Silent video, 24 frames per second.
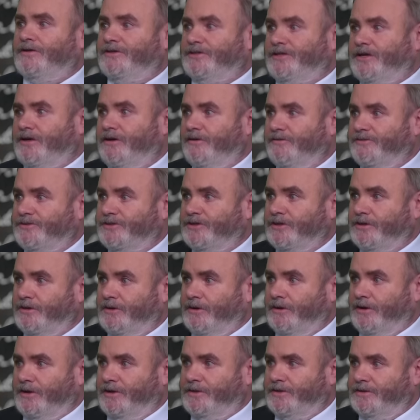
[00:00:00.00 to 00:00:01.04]
ourselves to
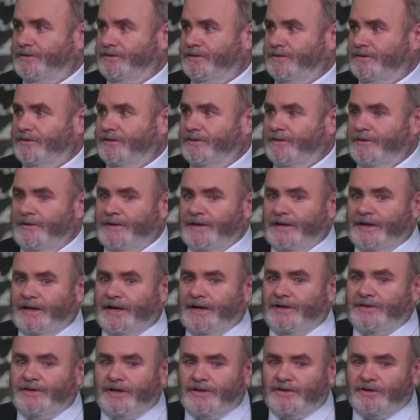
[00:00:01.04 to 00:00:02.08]
God,
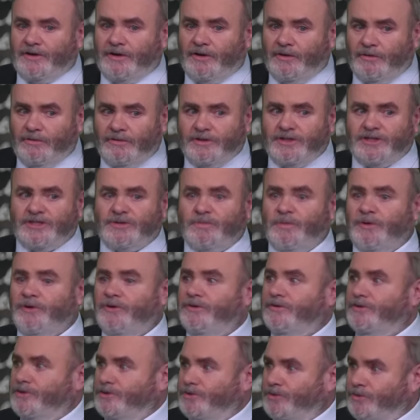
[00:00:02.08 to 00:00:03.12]
and then the Holy
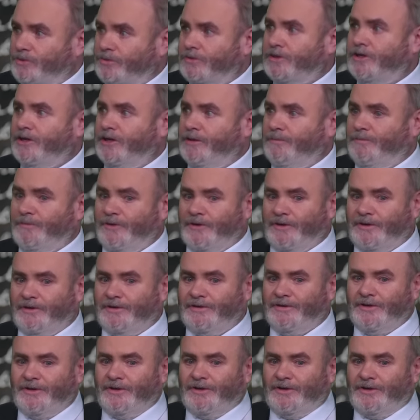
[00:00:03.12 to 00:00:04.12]
Spirit, the doorkeeper,